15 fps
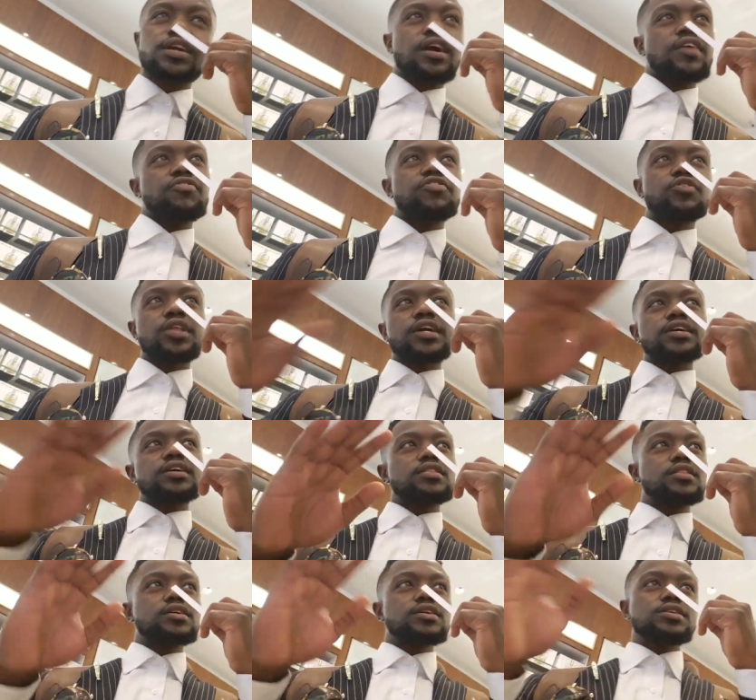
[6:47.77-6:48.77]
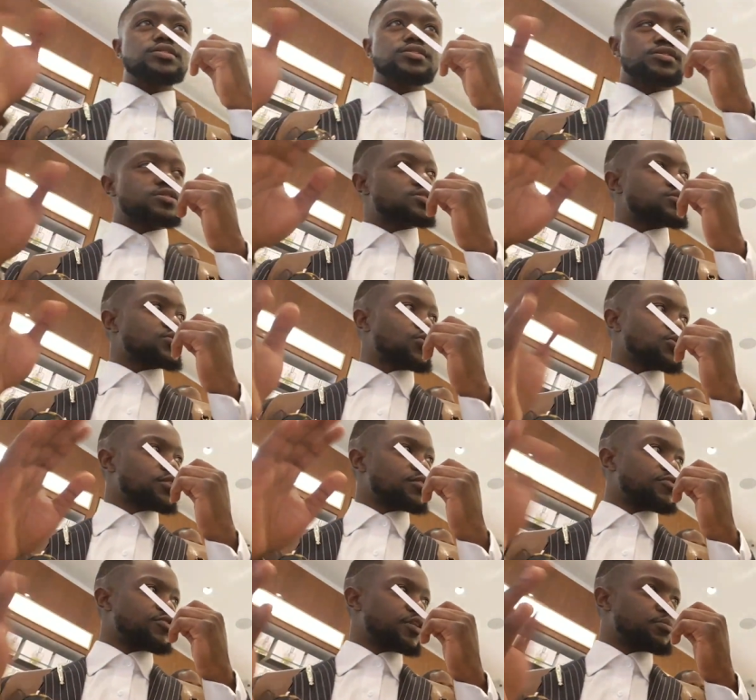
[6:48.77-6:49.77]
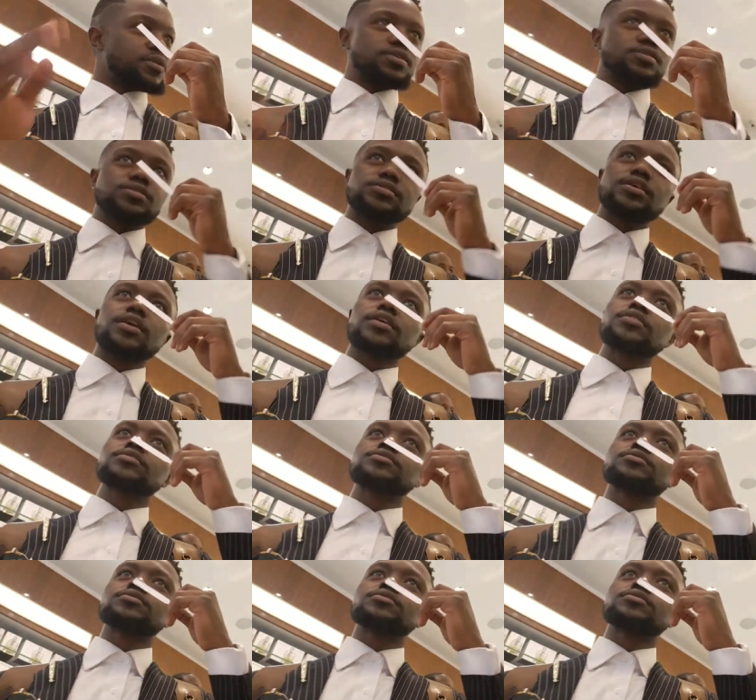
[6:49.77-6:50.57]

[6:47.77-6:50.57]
I feel like it leans on the yeah. feminine side.